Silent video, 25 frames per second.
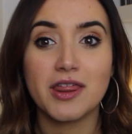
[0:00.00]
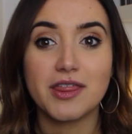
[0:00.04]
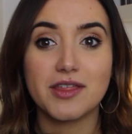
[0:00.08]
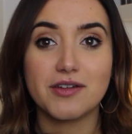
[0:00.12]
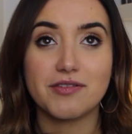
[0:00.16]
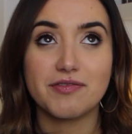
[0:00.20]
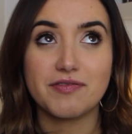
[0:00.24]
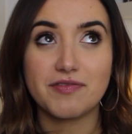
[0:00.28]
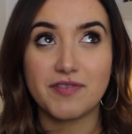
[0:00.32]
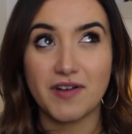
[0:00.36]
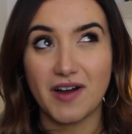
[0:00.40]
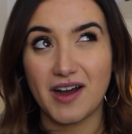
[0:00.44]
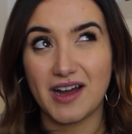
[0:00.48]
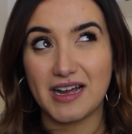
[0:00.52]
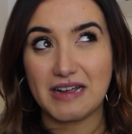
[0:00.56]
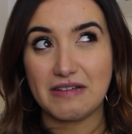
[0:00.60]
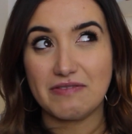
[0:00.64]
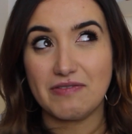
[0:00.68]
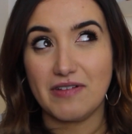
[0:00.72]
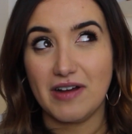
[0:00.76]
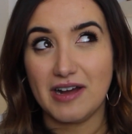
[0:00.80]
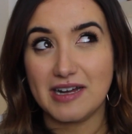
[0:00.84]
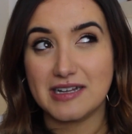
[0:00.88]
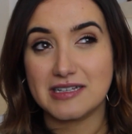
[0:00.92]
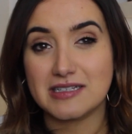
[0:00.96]
the
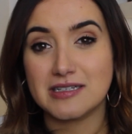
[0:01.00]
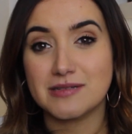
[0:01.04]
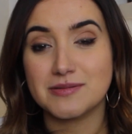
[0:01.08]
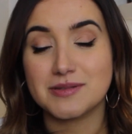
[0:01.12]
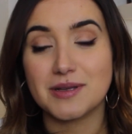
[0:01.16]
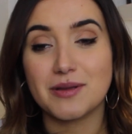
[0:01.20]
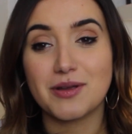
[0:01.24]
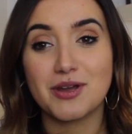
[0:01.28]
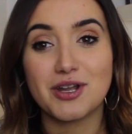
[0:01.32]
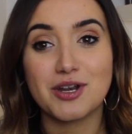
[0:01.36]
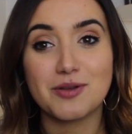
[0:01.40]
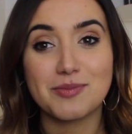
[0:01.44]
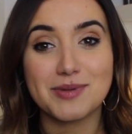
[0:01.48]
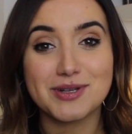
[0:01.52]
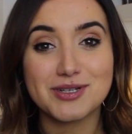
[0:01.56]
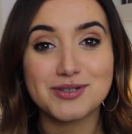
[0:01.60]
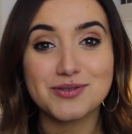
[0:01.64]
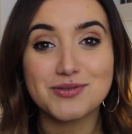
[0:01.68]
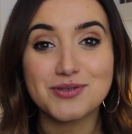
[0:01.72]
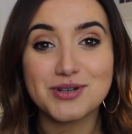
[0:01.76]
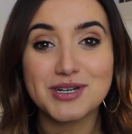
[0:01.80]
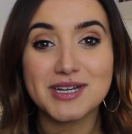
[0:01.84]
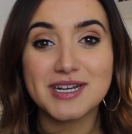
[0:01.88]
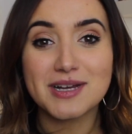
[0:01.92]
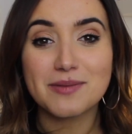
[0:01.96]
5 items I'm going to be
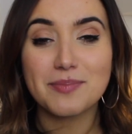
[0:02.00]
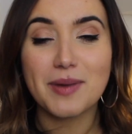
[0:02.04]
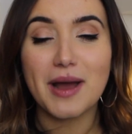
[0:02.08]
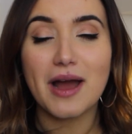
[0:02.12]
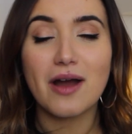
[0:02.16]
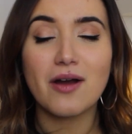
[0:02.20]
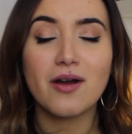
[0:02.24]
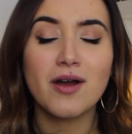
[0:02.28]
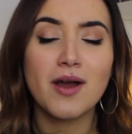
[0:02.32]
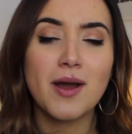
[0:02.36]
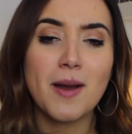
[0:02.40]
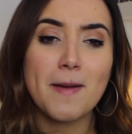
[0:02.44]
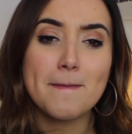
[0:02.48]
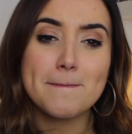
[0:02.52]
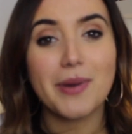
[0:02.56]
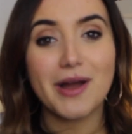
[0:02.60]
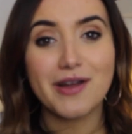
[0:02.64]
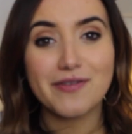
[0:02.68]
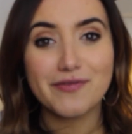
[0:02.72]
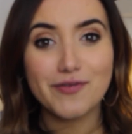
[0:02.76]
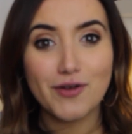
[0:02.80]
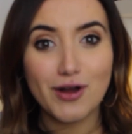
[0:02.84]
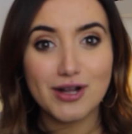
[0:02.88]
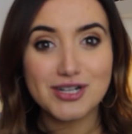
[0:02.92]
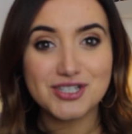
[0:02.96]
talking about, but
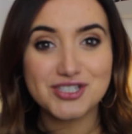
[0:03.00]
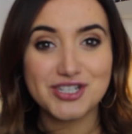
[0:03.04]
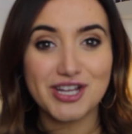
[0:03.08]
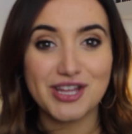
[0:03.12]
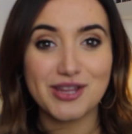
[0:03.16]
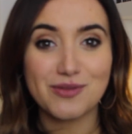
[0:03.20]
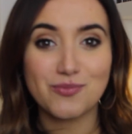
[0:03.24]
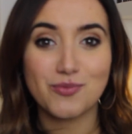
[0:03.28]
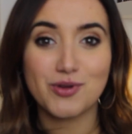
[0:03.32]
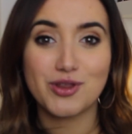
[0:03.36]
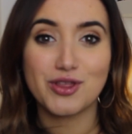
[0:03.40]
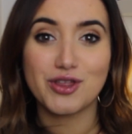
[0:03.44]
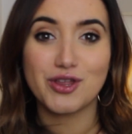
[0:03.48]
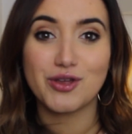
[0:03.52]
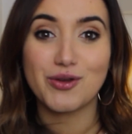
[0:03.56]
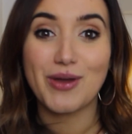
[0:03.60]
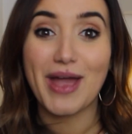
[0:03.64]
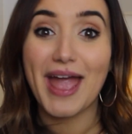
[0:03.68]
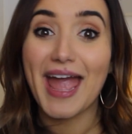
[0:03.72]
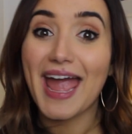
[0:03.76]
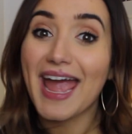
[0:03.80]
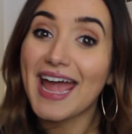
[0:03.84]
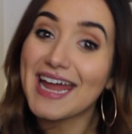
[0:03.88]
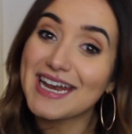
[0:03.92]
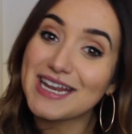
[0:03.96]
I thought I'd share them with
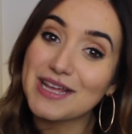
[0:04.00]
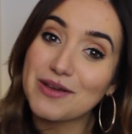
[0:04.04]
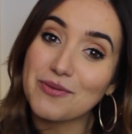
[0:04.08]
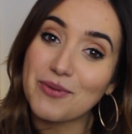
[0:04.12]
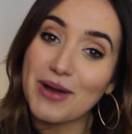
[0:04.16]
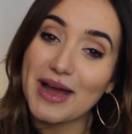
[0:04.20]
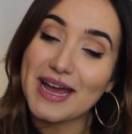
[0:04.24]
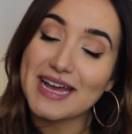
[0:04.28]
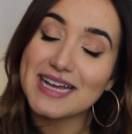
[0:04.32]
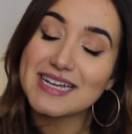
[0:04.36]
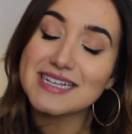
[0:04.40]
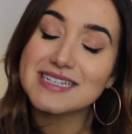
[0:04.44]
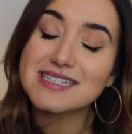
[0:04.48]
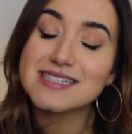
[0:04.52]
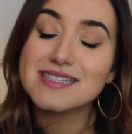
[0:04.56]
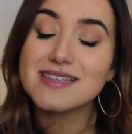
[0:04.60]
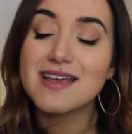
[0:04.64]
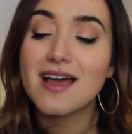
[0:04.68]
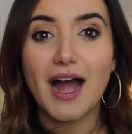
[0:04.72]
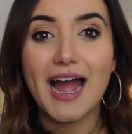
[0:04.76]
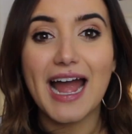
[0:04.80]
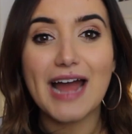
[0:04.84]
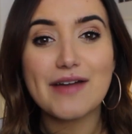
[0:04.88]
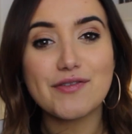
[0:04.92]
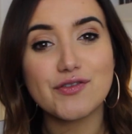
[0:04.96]
you anyways.
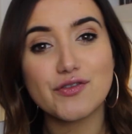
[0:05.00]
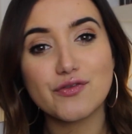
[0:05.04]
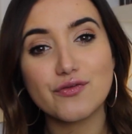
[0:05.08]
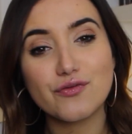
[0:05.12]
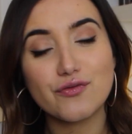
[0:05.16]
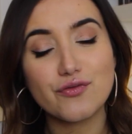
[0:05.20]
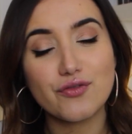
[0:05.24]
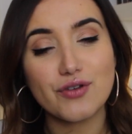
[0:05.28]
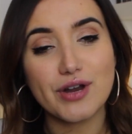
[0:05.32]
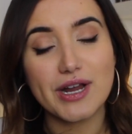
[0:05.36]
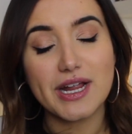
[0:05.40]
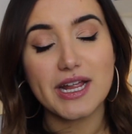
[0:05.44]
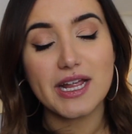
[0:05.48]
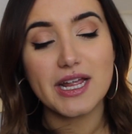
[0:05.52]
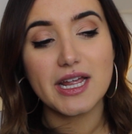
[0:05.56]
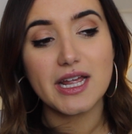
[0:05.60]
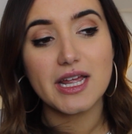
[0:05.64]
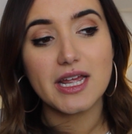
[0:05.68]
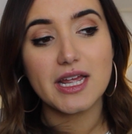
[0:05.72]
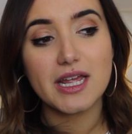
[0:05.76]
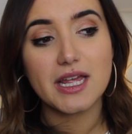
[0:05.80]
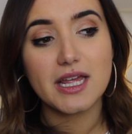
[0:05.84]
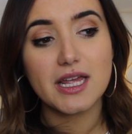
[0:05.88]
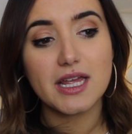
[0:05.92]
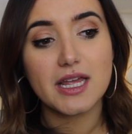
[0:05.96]
I haven't
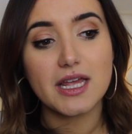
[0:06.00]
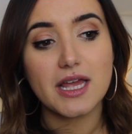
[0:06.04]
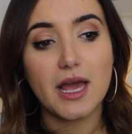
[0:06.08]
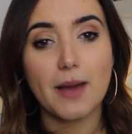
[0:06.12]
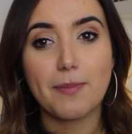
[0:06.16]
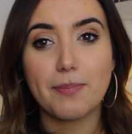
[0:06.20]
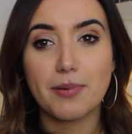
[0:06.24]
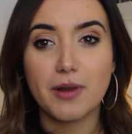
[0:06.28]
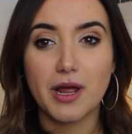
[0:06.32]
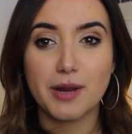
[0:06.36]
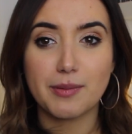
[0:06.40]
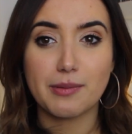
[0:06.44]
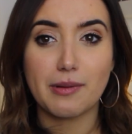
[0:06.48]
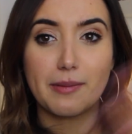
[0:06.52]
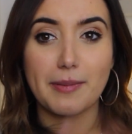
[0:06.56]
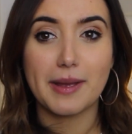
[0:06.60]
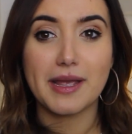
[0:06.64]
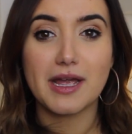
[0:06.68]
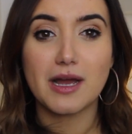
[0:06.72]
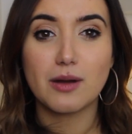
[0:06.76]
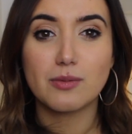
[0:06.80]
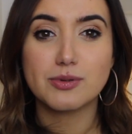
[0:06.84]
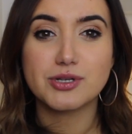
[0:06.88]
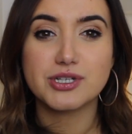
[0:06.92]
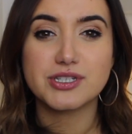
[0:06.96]
reapplied my
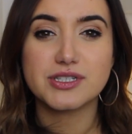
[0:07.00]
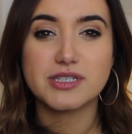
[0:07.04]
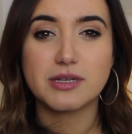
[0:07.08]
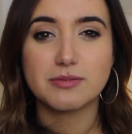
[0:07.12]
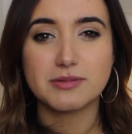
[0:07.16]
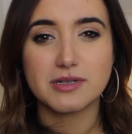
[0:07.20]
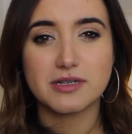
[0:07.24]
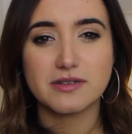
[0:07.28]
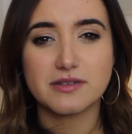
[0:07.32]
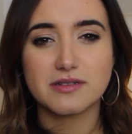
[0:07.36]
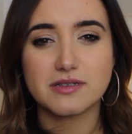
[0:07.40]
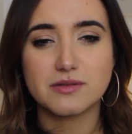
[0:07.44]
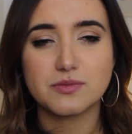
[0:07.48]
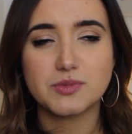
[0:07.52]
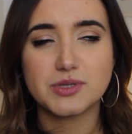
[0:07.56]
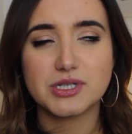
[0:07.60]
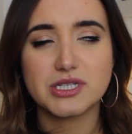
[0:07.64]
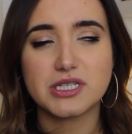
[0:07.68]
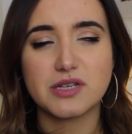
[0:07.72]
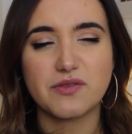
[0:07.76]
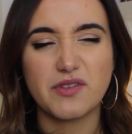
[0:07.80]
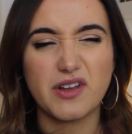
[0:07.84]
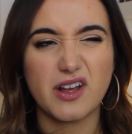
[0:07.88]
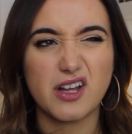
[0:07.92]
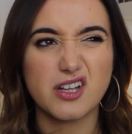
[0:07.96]
makeup, which is
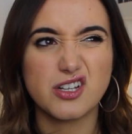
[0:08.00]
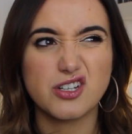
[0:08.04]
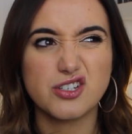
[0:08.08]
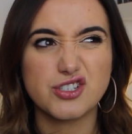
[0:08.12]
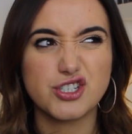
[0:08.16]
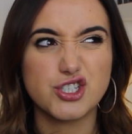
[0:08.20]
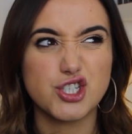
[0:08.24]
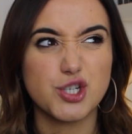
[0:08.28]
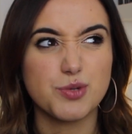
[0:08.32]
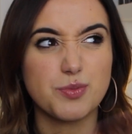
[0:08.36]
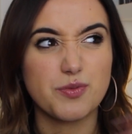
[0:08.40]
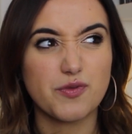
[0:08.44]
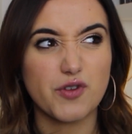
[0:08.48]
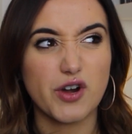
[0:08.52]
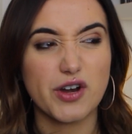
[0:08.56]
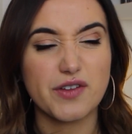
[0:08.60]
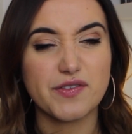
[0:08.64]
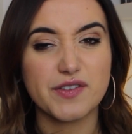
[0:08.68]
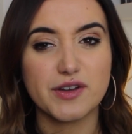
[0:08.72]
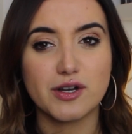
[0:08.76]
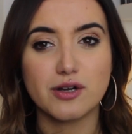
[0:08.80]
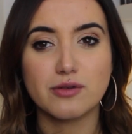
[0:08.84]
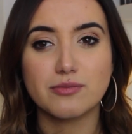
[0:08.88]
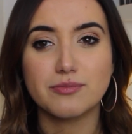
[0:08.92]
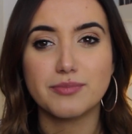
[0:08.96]
something I usually do before I
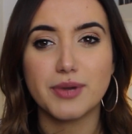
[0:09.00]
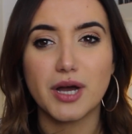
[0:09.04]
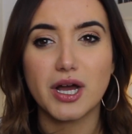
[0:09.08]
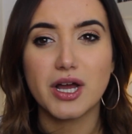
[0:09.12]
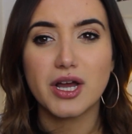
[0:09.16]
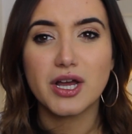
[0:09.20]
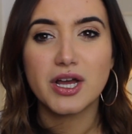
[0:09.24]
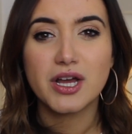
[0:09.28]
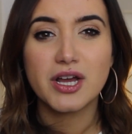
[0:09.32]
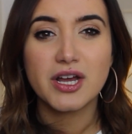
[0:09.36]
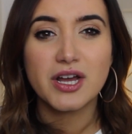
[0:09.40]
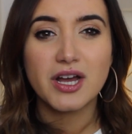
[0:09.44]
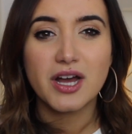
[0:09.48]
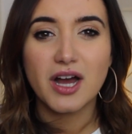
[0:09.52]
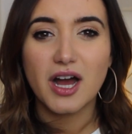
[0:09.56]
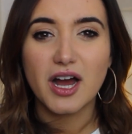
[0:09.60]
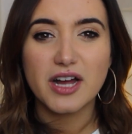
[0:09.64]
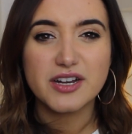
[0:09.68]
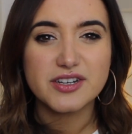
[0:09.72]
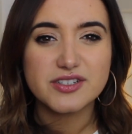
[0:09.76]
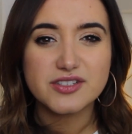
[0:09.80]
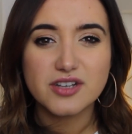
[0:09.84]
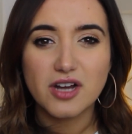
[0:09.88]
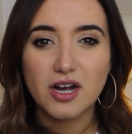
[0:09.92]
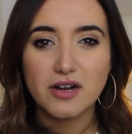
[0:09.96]
film, but
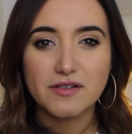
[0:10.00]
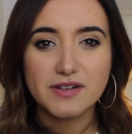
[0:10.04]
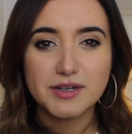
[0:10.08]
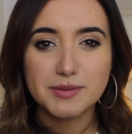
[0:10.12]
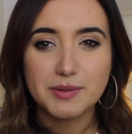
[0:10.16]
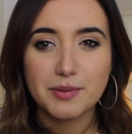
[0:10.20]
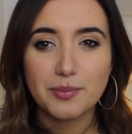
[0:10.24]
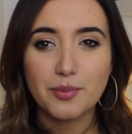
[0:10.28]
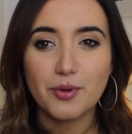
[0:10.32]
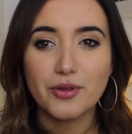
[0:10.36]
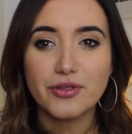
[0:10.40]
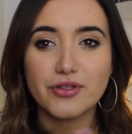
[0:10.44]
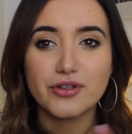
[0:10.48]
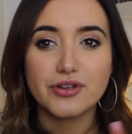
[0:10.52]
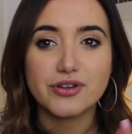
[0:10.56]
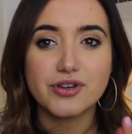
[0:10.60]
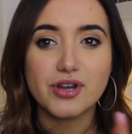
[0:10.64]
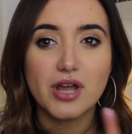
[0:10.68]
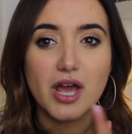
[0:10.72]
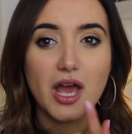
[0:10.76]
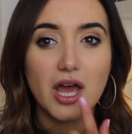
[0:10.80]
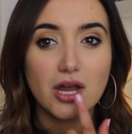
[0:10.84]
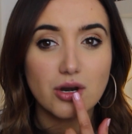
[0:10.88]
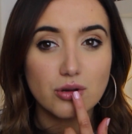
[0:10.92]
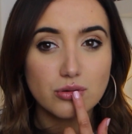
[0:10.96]
I just can't really be bothered.
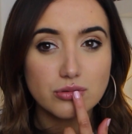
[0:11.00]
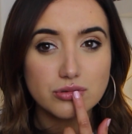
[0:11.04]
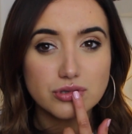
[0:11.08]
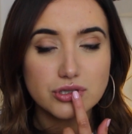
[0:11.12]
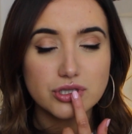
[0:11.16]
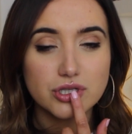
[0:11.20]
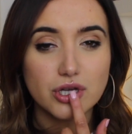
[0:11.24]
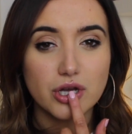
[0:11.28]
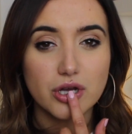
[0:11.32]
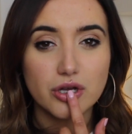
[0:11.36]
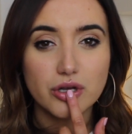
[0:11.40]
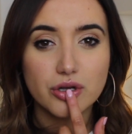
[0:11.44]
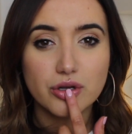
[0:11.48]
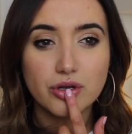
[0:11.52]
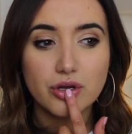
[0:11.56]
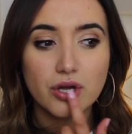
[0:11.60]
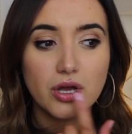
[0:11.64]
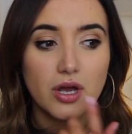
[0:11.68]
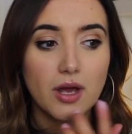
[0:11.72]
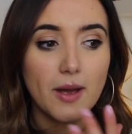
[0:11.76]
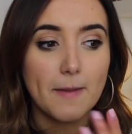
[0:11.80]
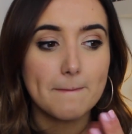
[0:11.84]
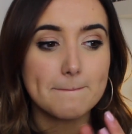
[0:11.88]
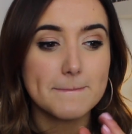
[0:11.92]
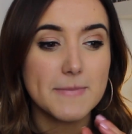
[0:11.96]
And also,
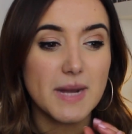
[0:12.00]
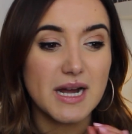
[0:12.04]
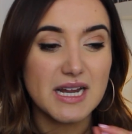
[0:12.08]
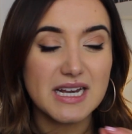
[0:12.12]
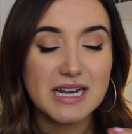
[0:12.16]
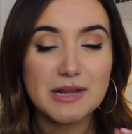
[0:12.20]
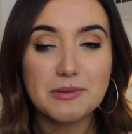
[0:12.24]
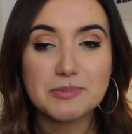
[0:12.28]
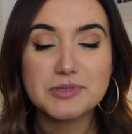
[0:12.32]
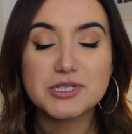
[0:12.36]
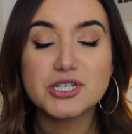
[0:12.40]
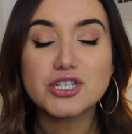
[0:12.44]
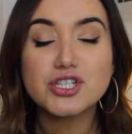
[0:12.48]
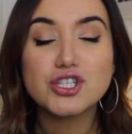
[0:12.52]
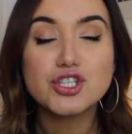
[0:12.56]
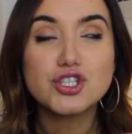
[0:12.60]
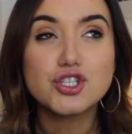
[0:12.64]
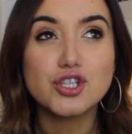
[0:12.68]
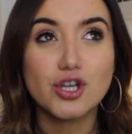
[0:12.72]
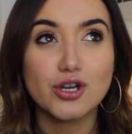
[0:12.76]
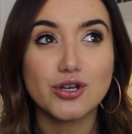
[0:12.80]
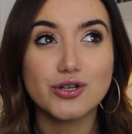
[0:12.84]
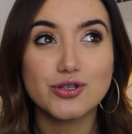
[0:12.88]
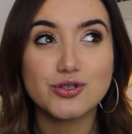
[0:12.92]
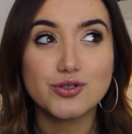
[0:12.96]
my lips are
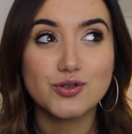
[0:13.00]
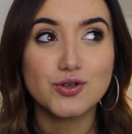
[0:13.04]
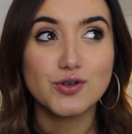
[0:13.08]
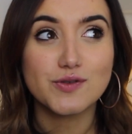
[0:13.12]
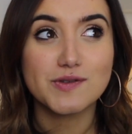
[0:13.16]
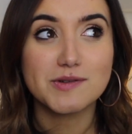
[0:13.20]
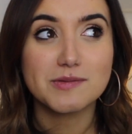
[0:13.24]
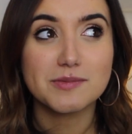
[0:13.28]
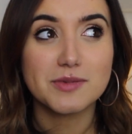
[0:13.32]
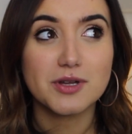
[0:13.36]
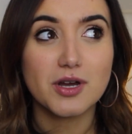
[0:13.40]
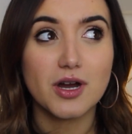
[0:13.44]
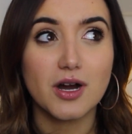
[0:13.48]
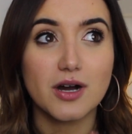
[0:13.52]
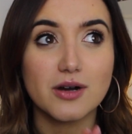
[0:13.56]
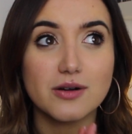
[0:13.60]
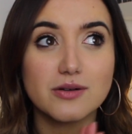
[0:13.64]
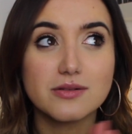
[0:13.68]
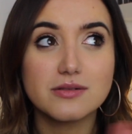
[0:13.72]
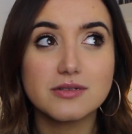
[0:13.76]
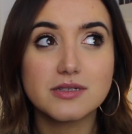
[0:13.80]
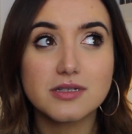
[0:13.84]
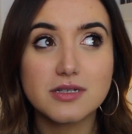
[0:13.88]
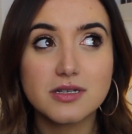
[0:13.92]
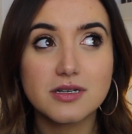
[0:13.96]
so sore from the
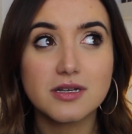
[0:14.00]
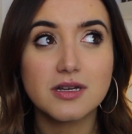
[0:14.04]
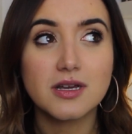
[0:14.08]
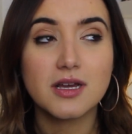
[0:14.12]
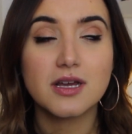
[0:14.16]
cold.